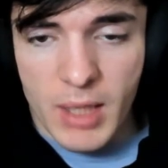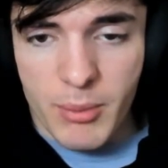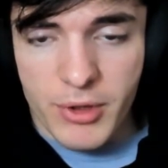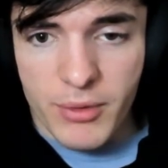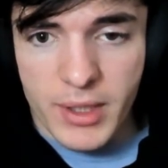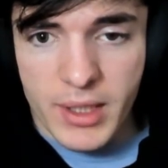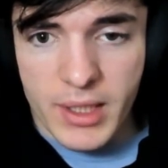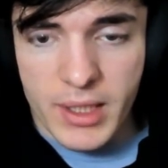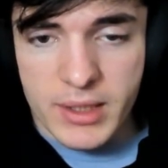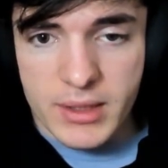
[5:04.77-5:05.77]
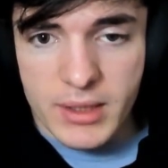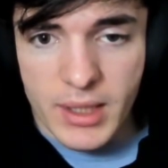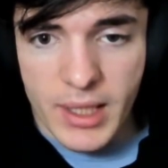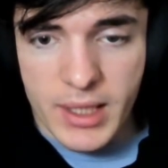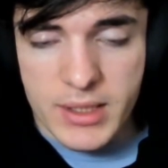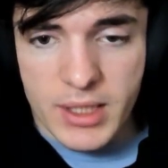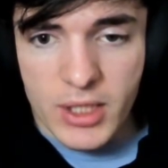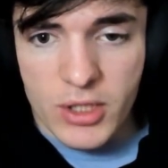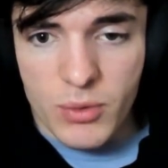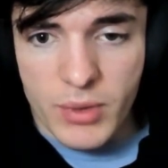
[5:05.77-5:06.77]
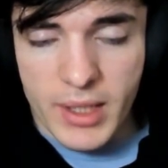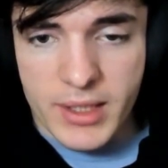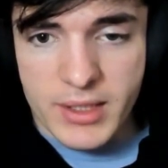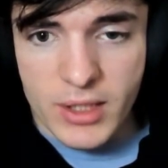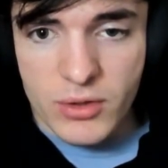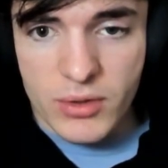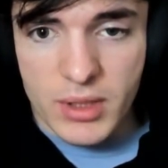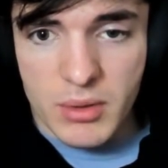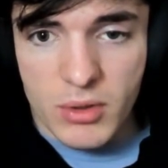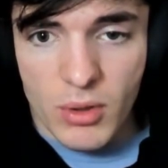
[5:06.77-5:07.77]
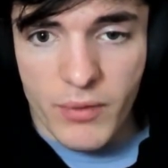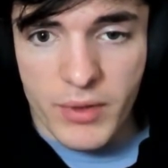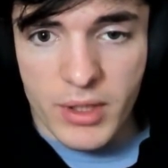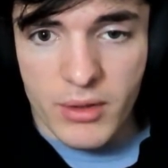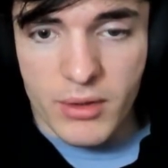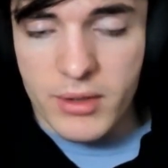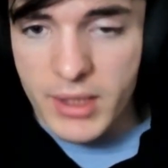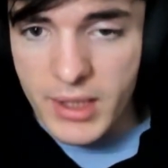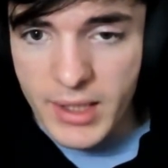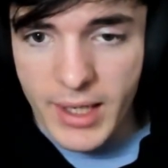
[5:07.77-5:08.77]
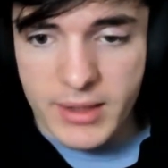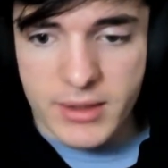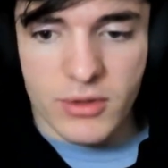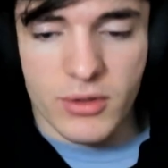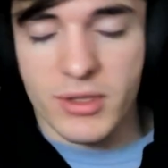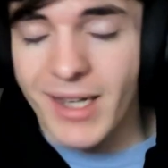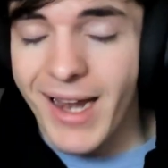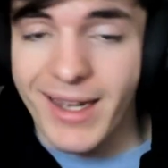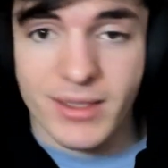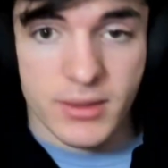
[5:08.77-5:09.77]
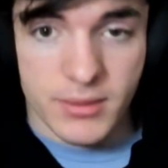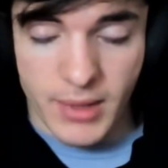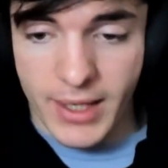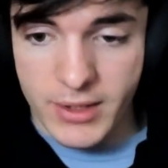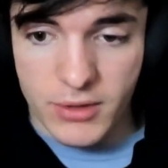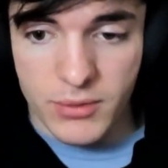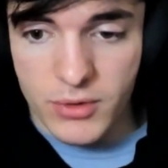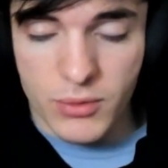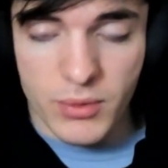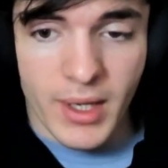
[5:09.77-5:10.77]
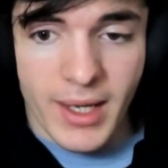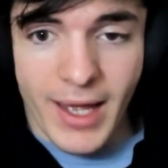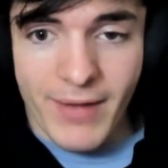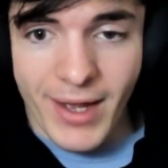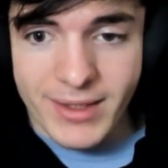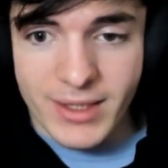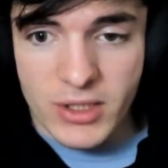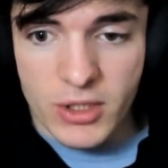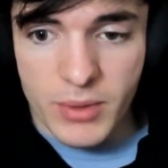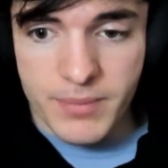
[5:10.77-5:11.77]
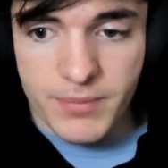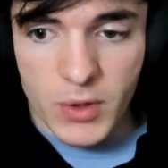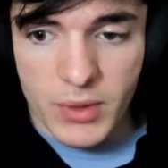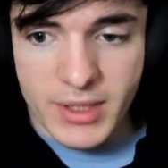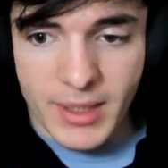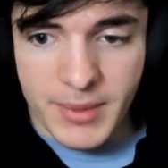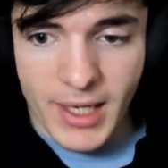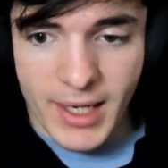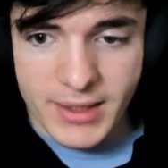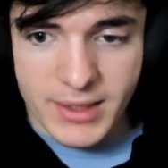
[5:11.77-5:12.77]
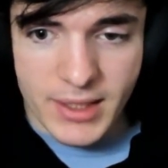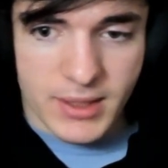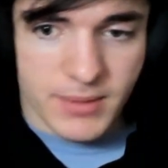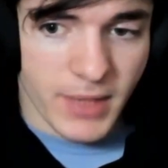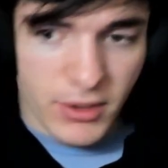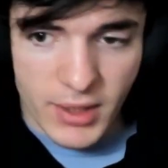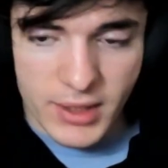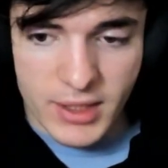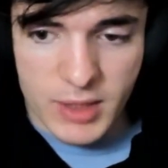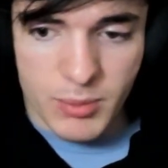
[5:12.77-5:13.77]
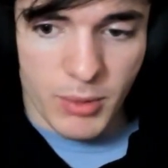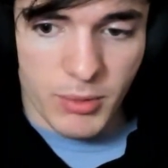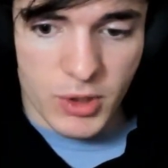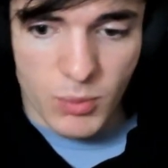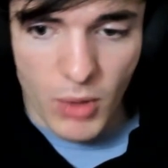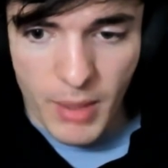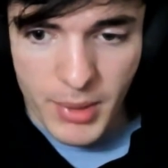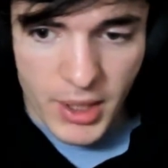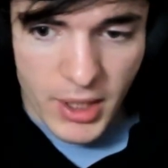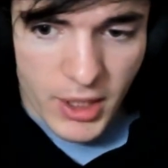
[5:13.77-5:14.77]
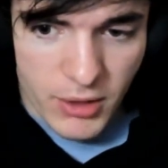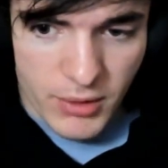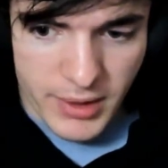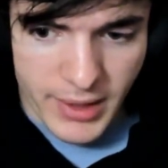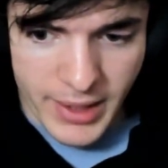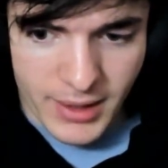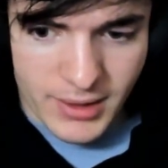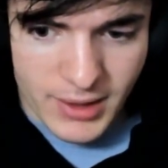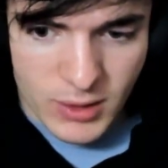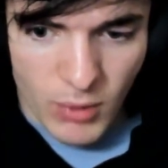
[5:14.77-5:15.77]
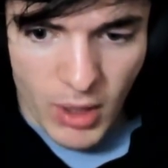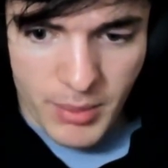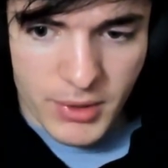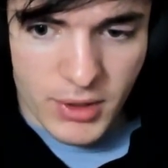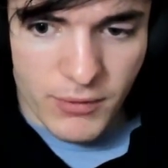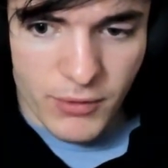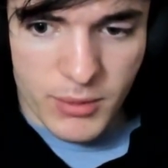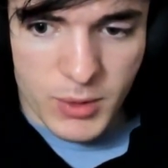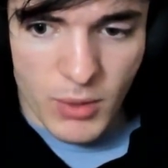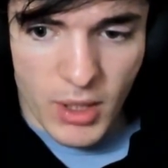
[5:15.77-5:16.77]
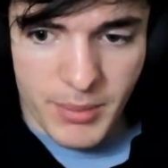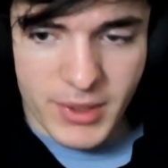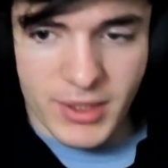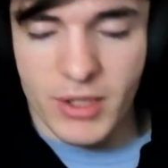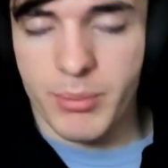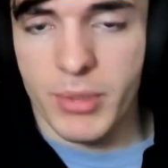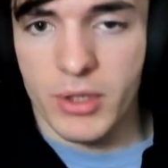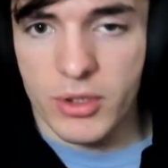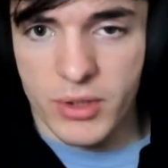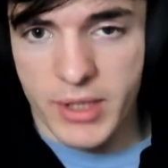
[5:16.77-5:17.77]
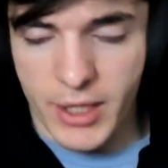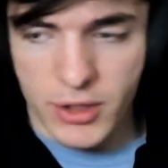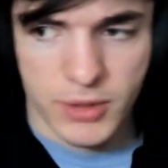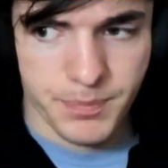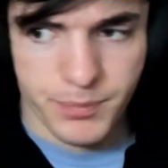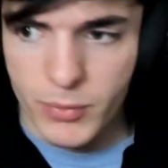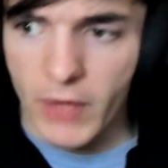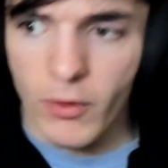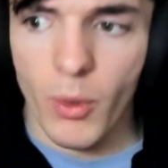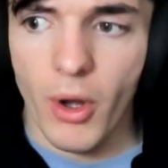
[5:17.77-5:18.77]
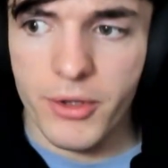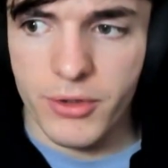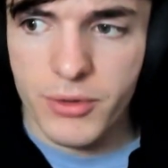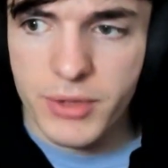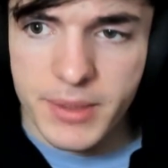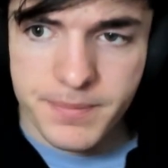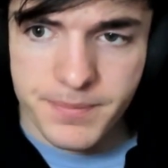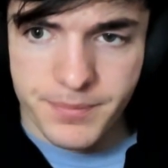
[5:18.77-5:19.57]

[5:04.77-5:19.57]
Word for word: with your ADA in it, and you can essentially go over here, click connect. It's going to ask you to have access to it. You accept the access. Then you get to this point with a swap. You can then click swap, confirm swap. It's going to build a transaction, whatever wallet you're using.